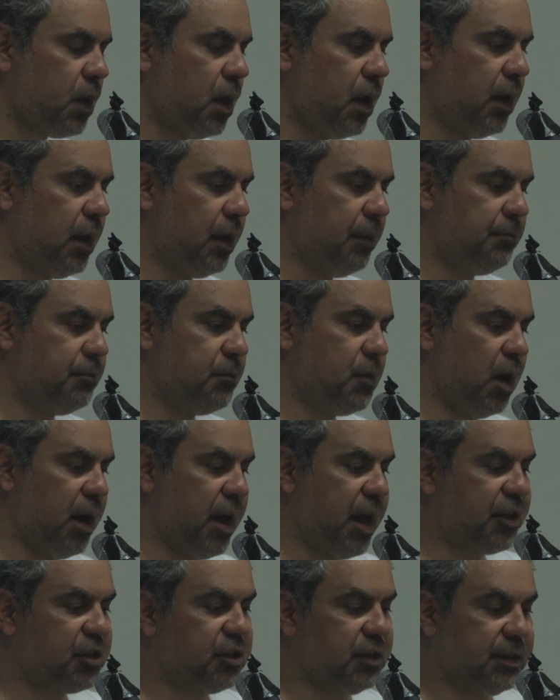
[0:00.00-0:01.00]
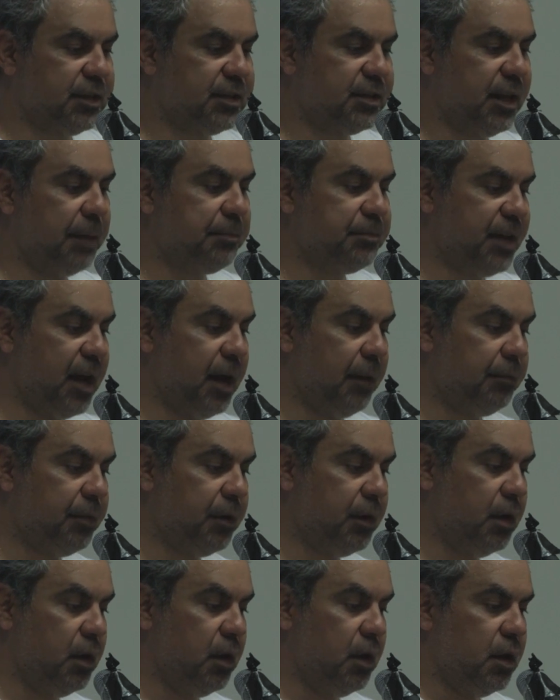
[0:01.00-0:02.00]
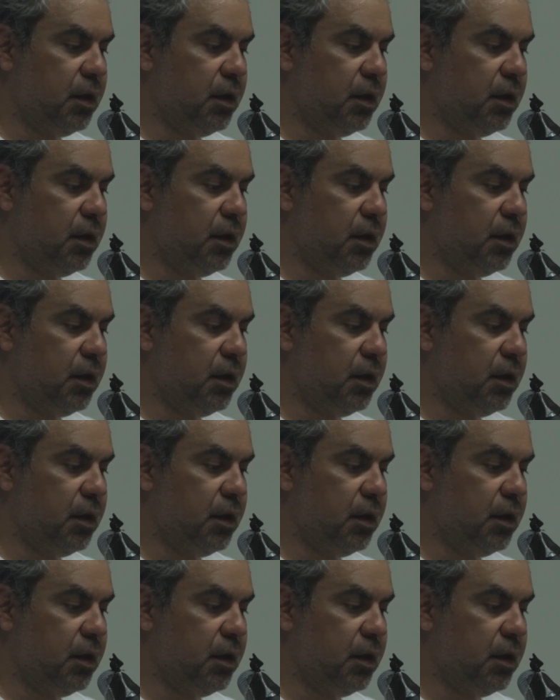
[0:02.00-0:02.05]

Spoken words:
I actually stepped up.